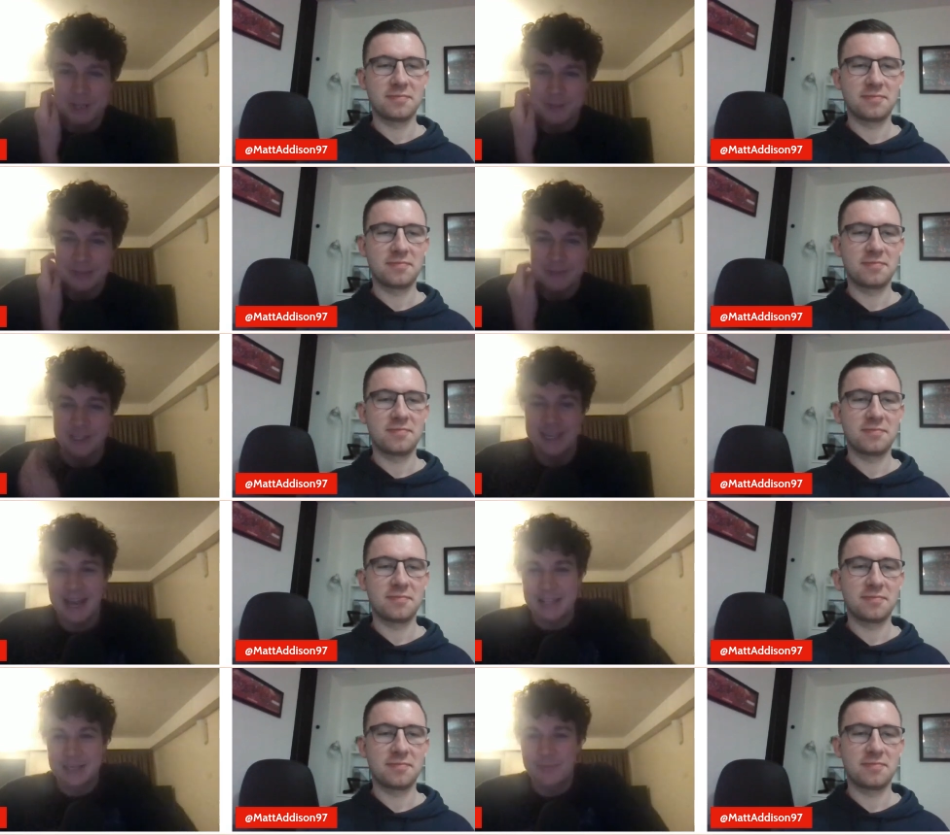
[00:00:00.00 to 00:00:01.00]
Speaker 1: we'll ever see?
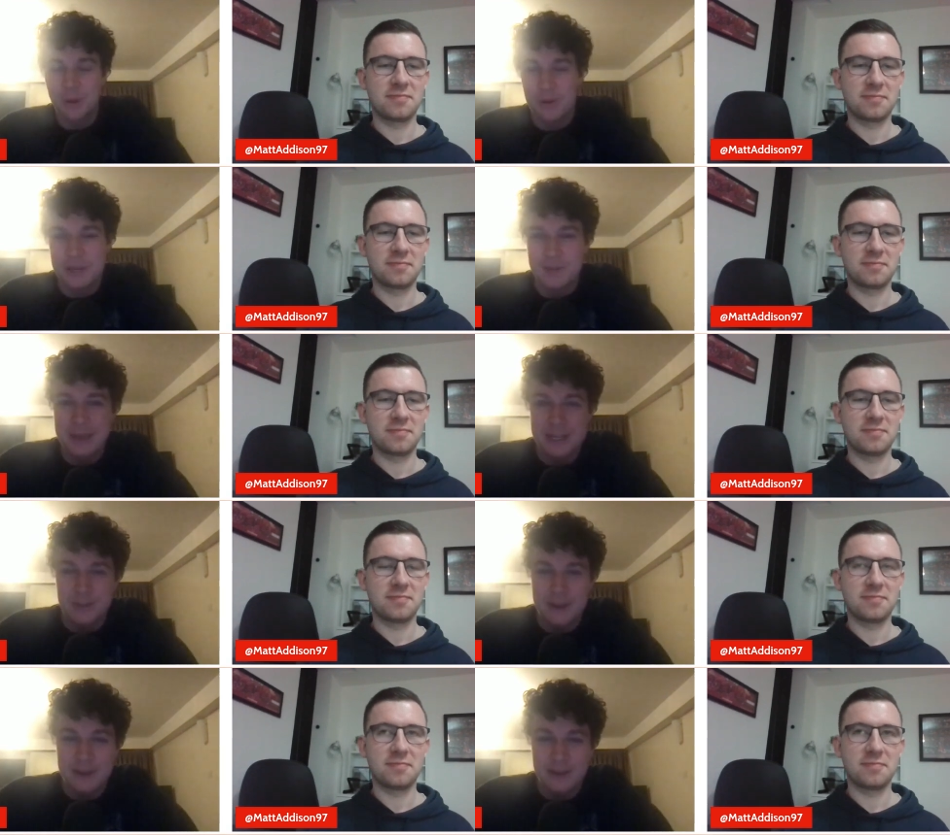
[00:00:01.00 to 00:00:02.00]
Has he put the debate to
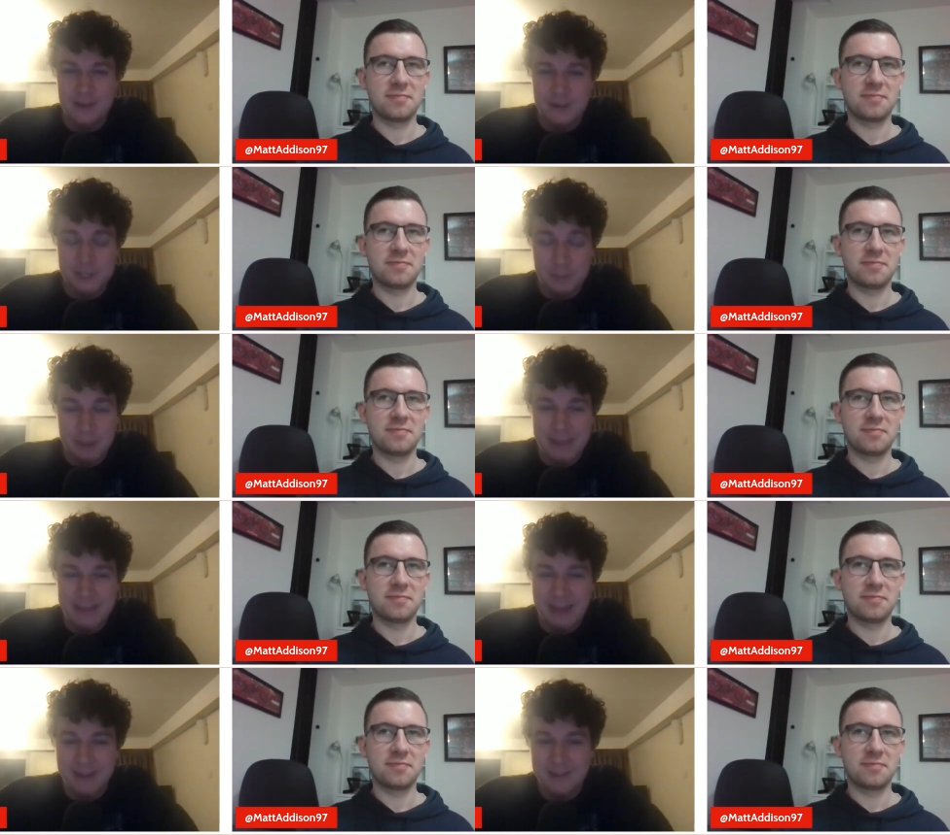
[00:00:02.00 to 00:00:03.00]
end to bed?
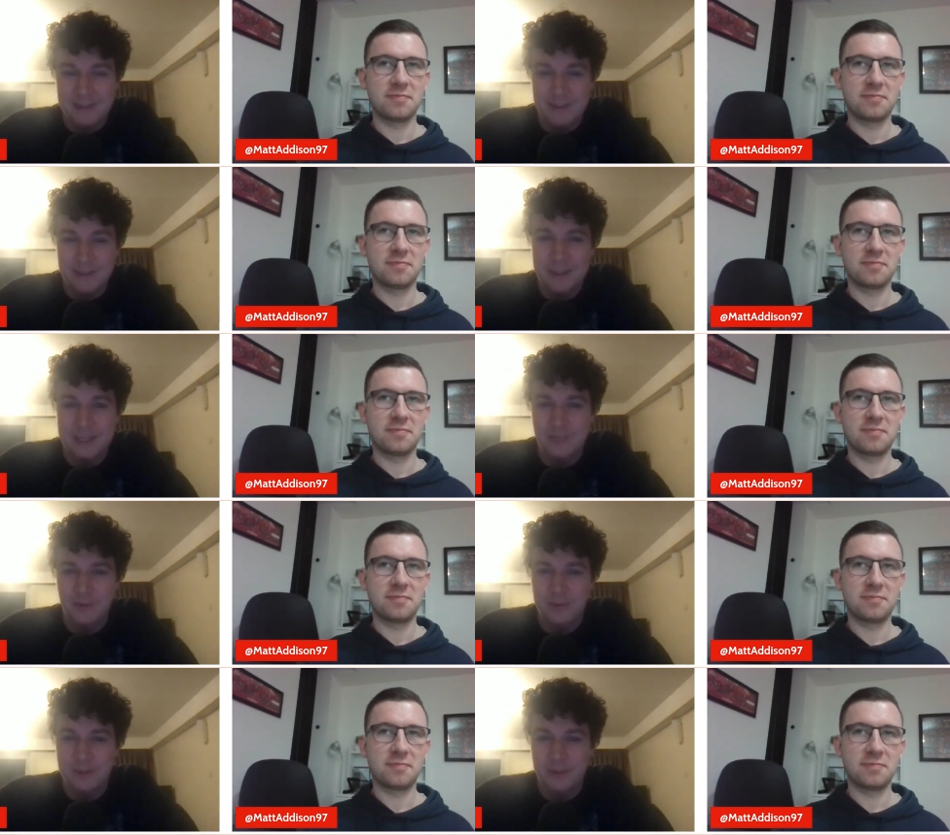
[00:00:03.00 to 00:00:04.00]
And do you think he's
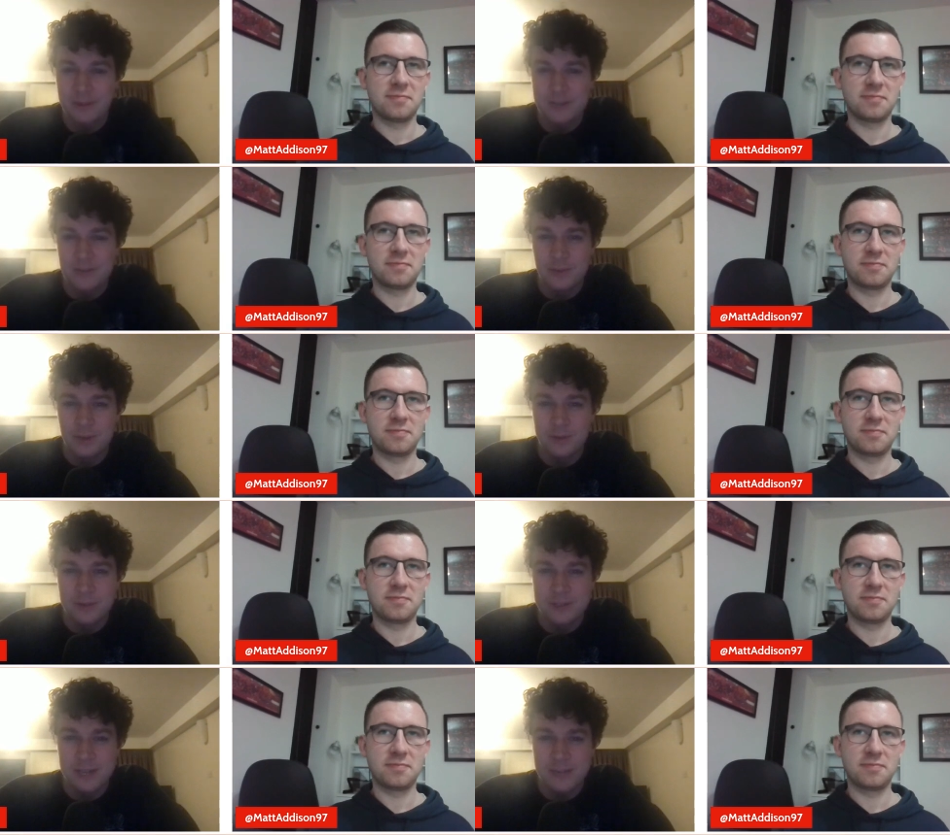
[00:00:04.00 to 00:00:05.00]
probably the greatest footballer of all
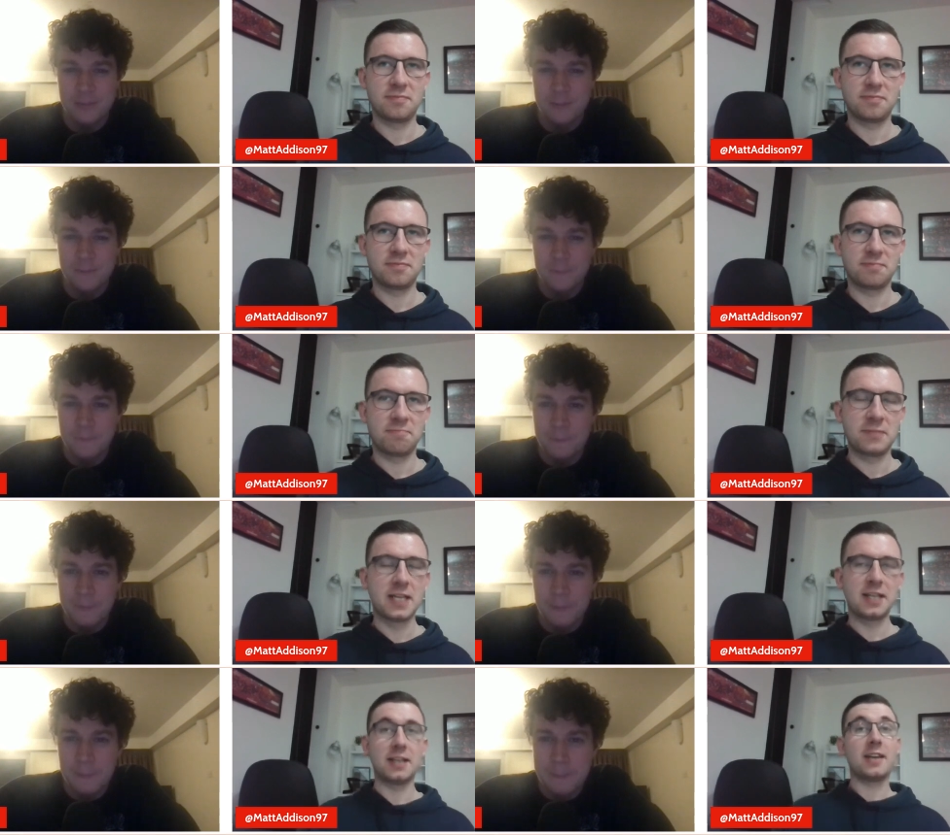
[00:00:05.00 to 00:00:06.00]
time?
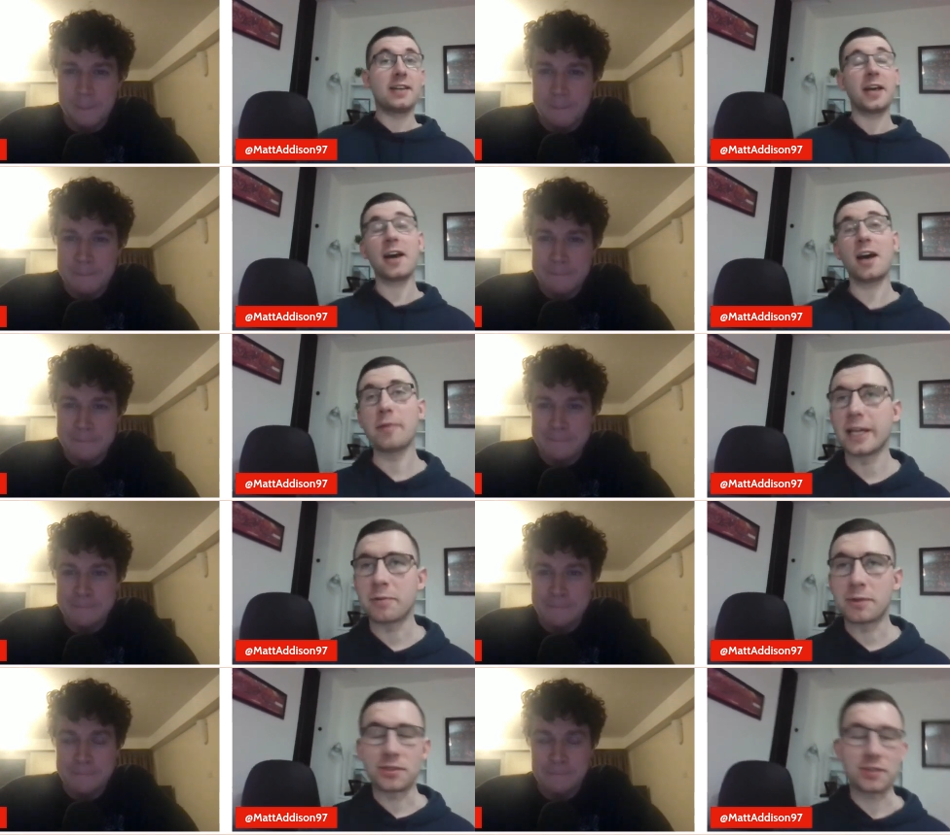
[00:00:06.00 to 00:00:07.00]
Speaker 2: Yeah, I mean, it
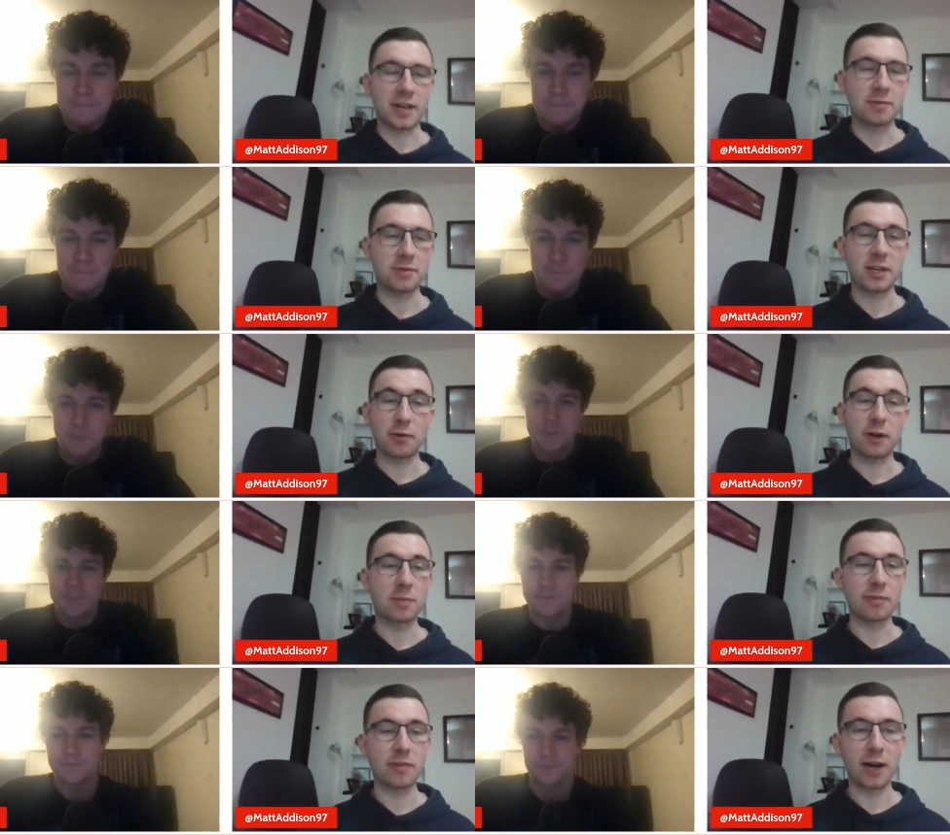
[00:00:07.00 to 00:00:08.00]
was uh, it was an incredible
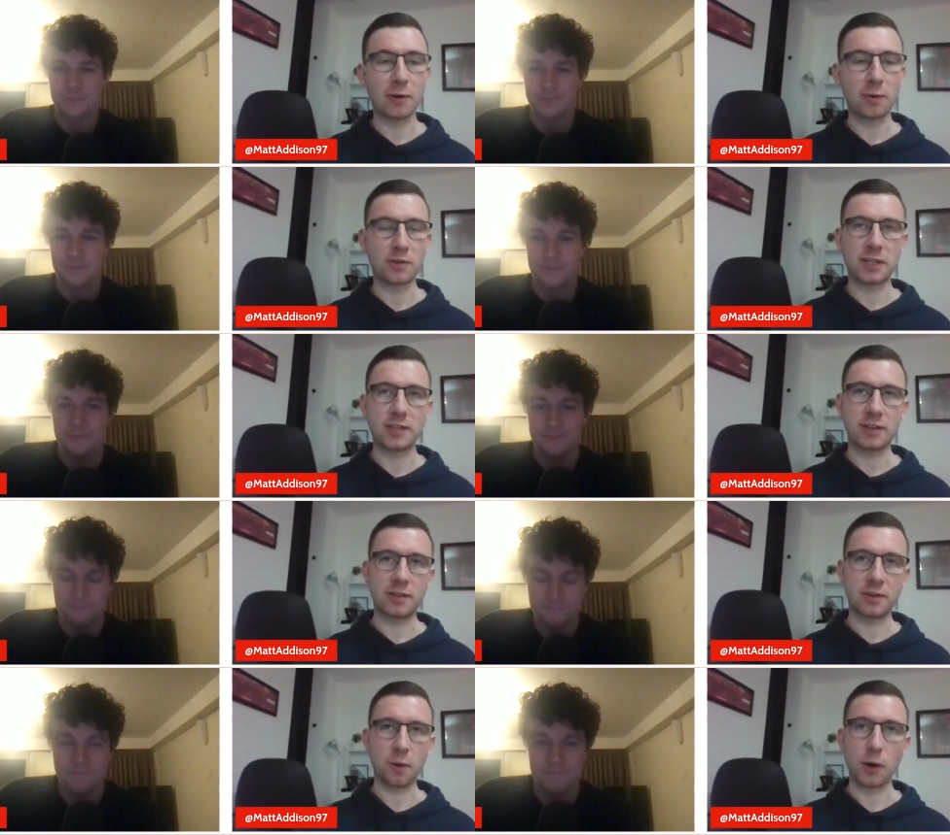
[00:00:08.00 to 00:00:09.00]
final, wasn't it? To, to
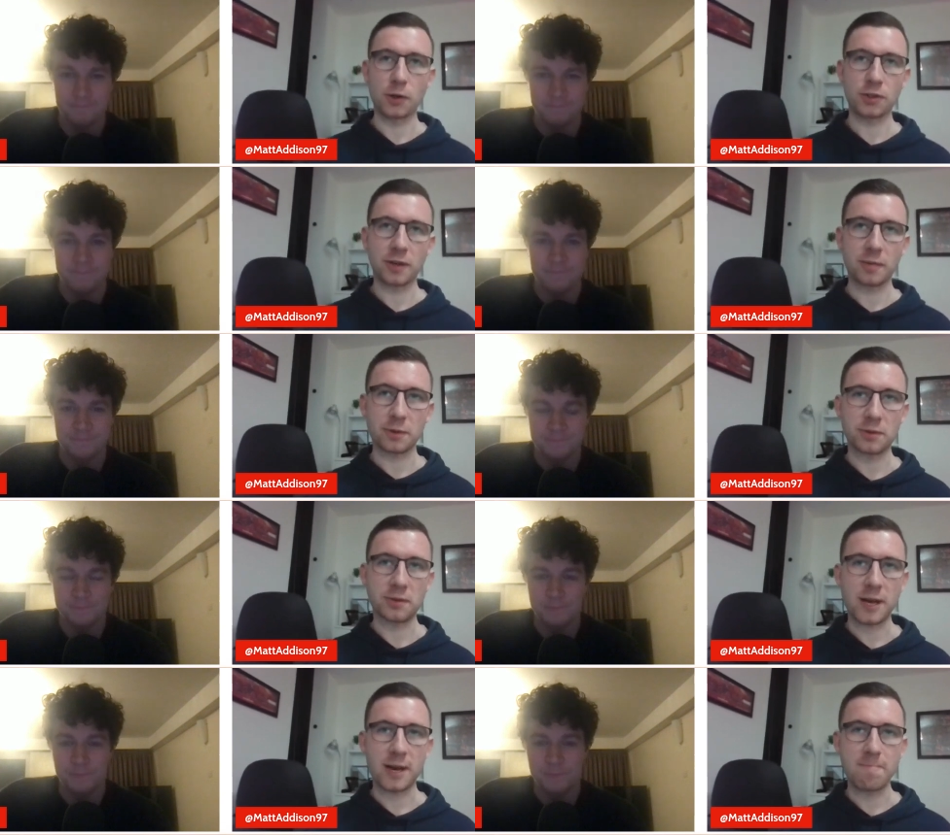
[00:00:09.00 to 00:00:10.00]
watch, it was
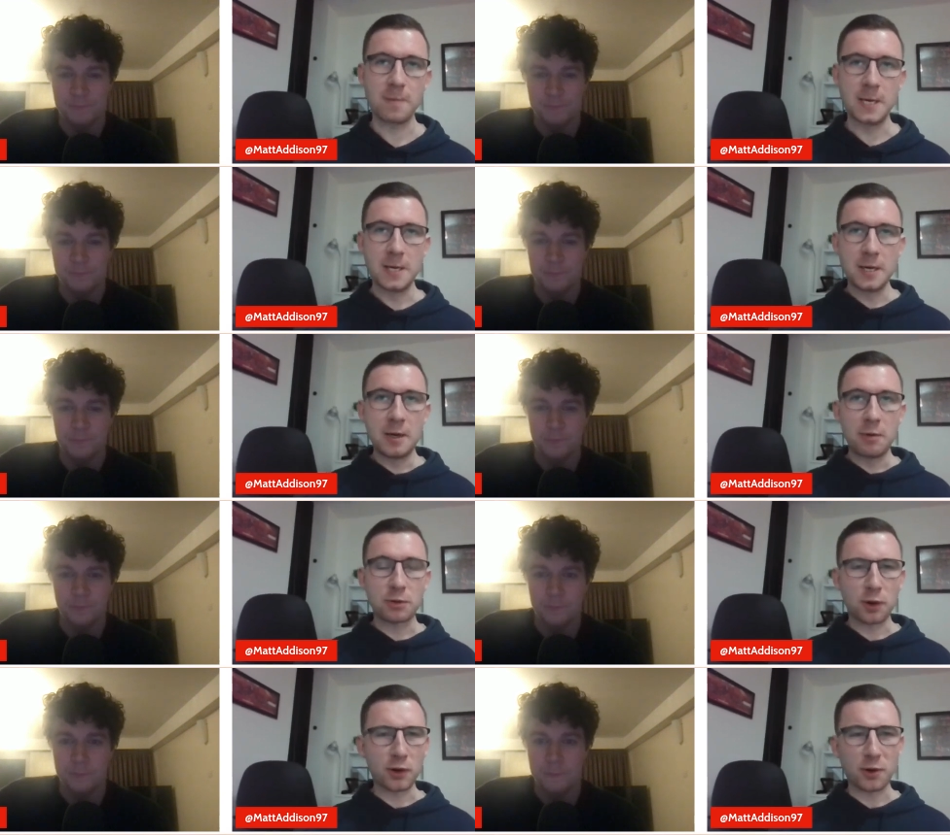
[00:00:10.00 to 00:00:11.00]
um, was
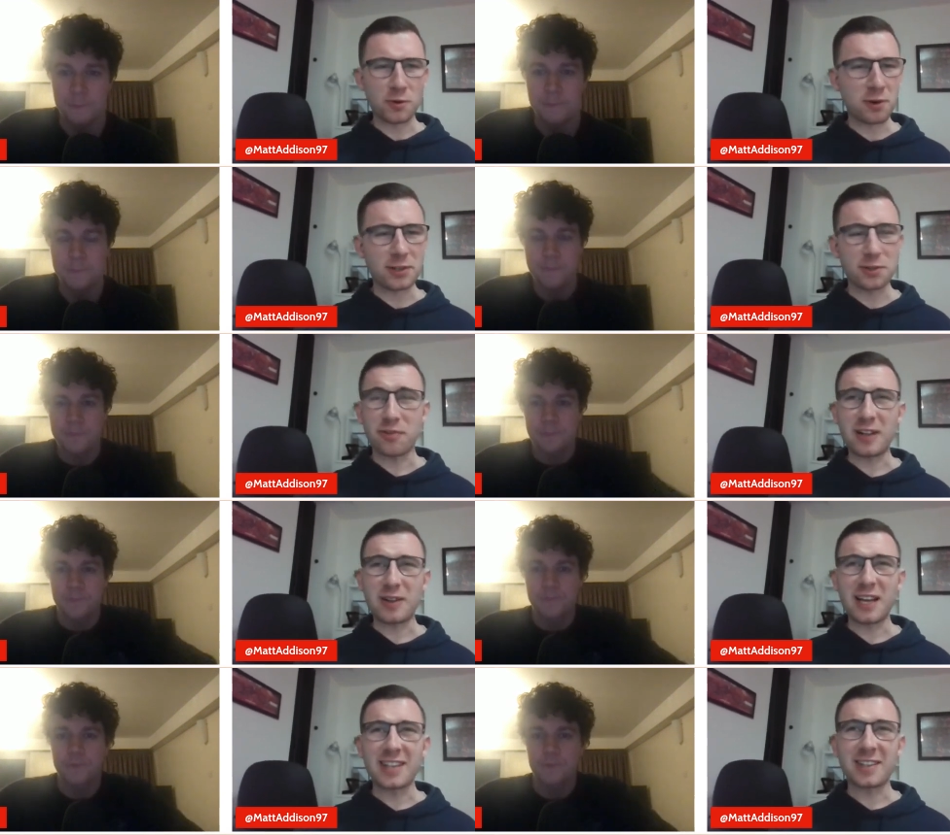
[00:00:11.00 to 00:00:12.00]
one of those where it just felt like